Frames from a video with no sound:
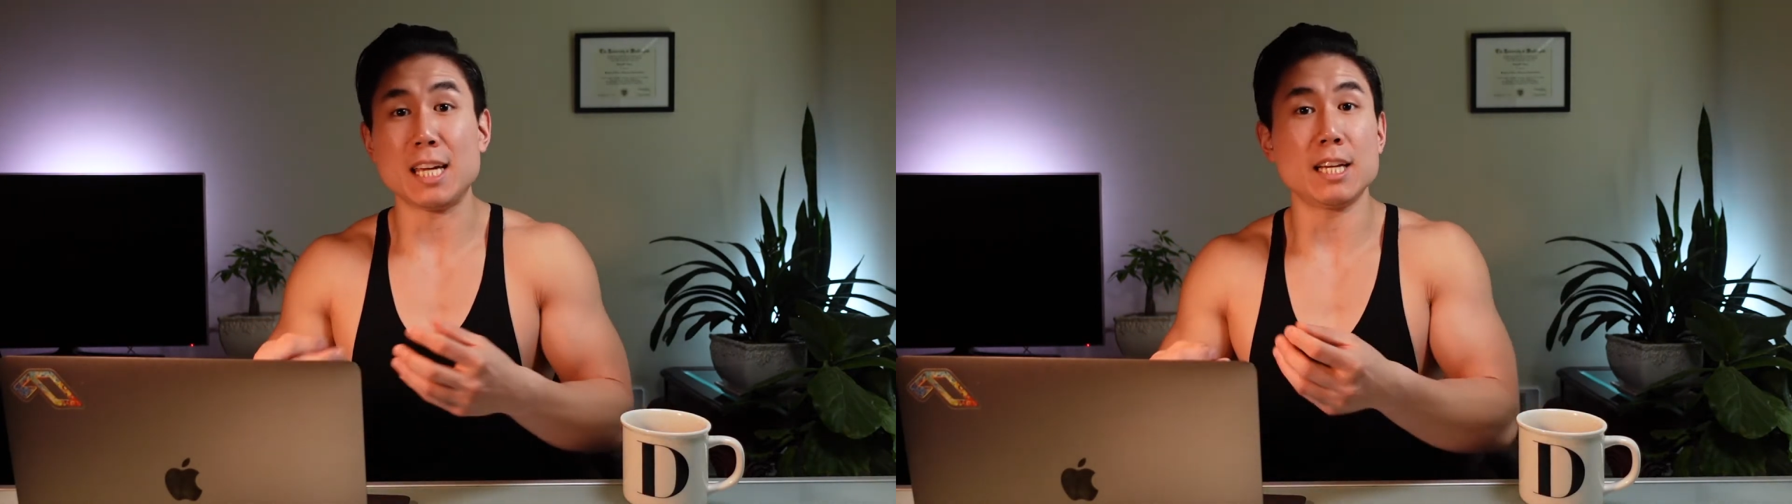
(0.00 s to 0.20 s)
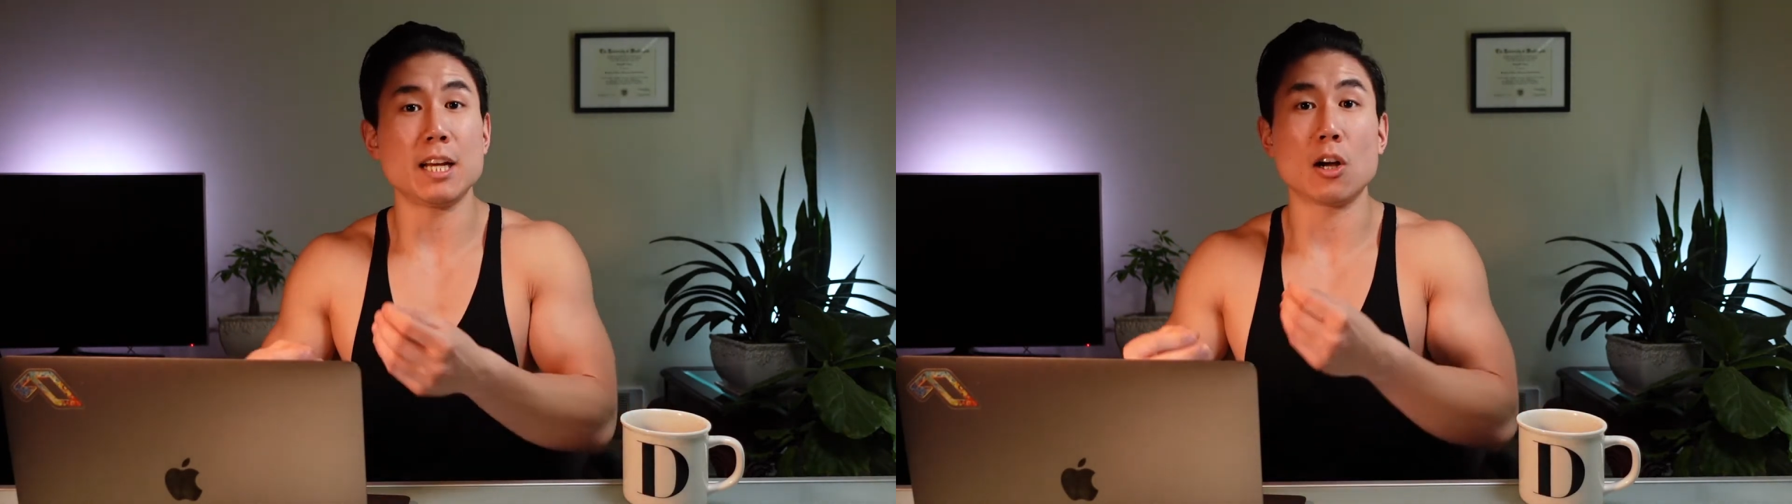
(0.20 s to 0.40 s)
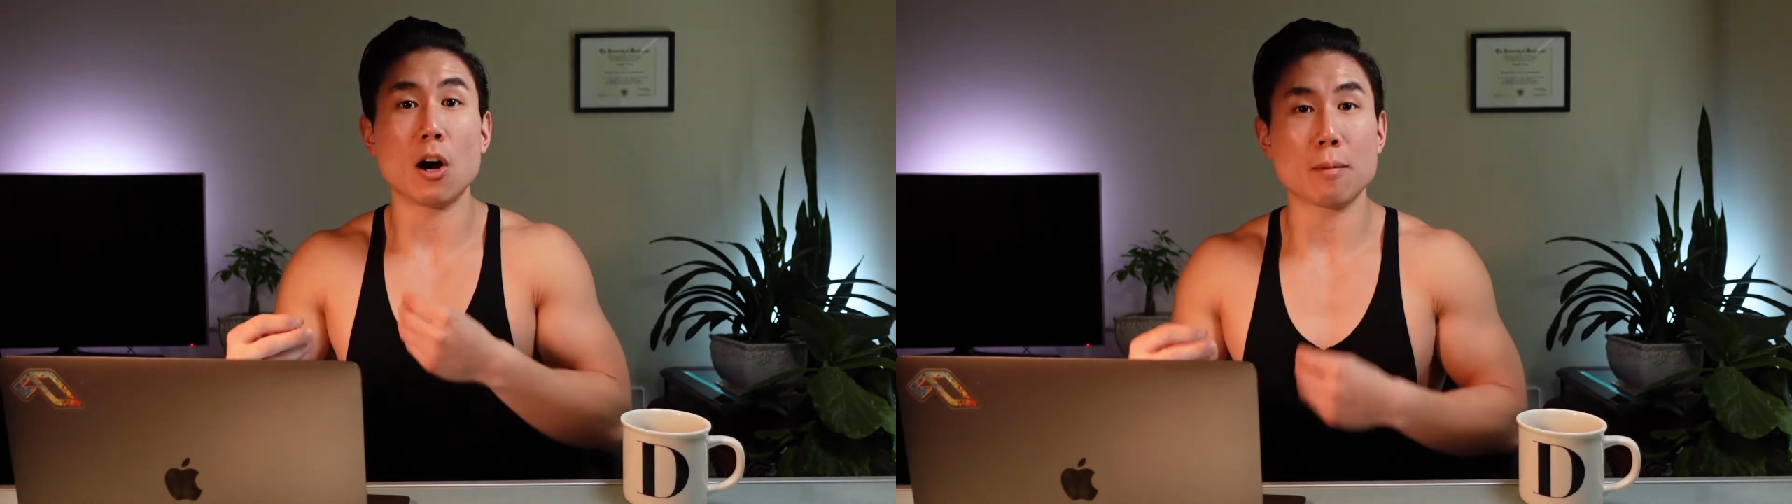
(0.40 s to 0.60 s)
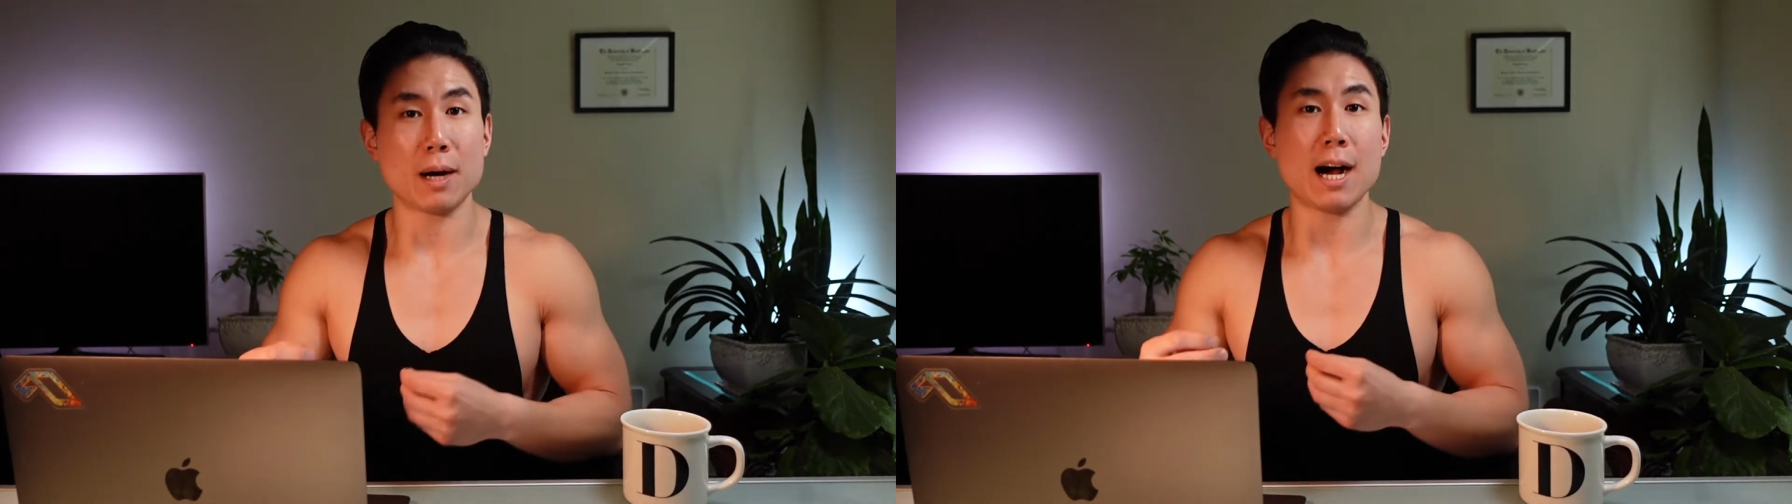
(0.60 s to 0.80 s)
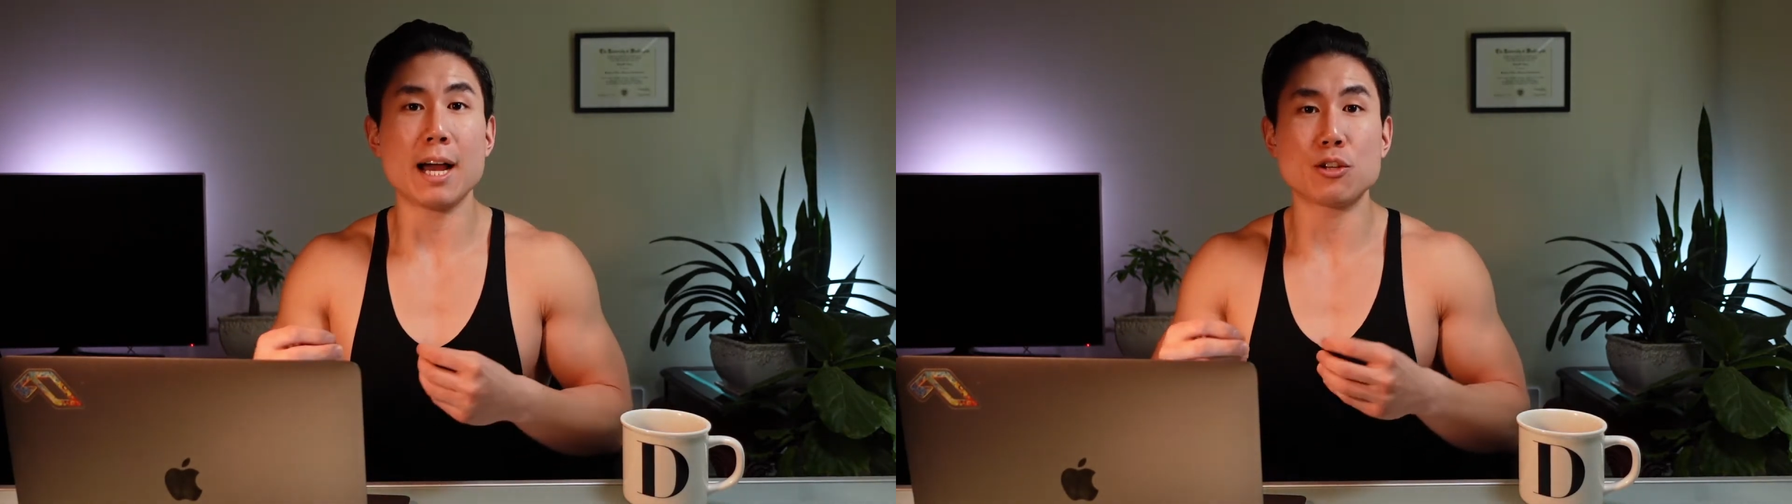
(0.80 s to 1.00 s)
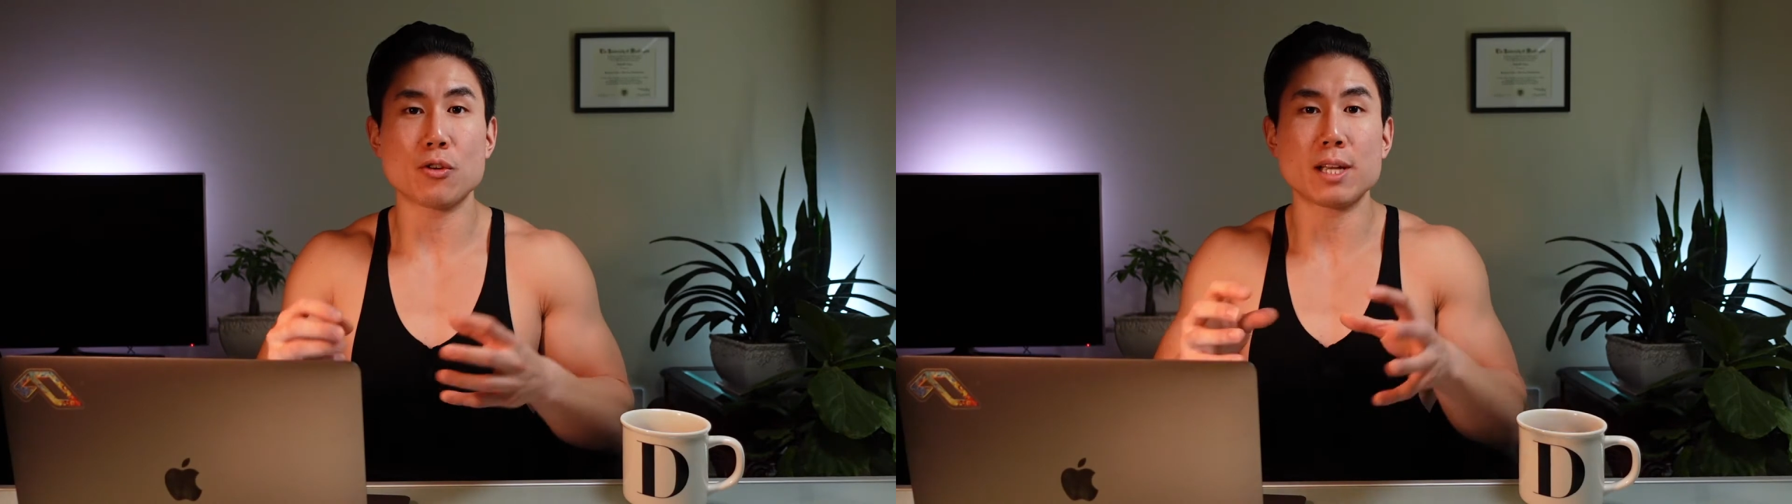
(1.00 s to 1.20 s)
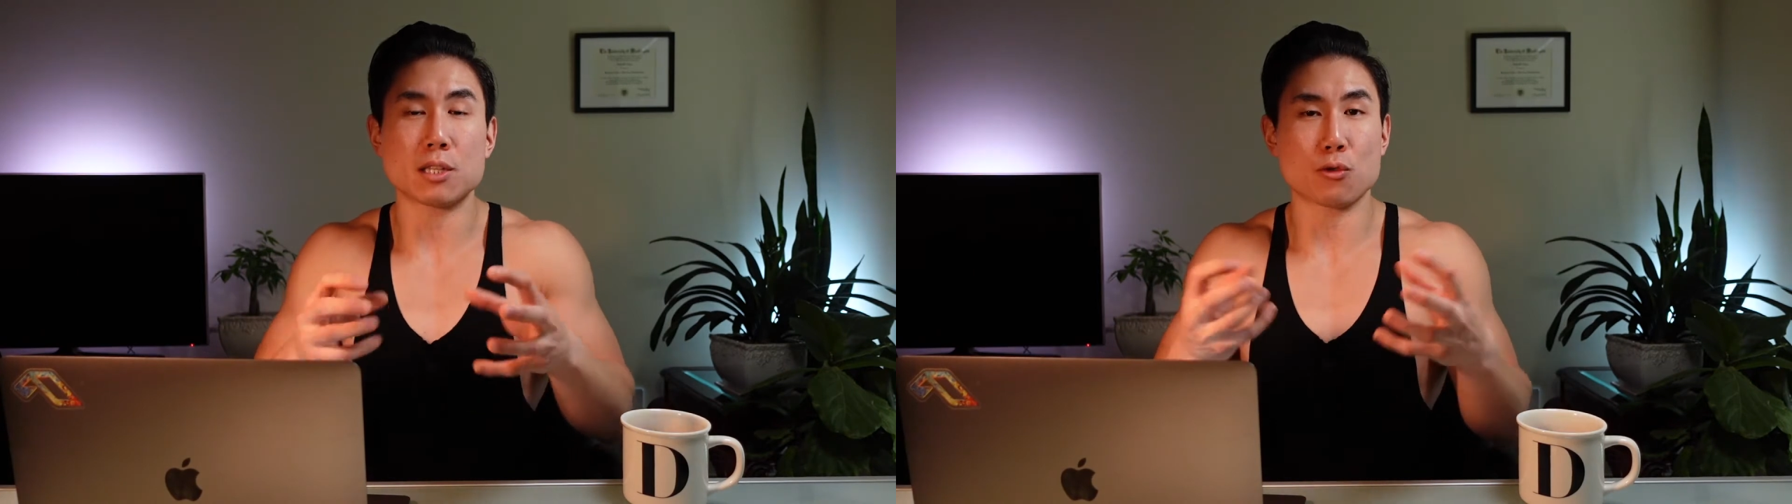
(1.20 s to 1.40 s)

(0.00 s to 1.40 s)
eating carbohydrates,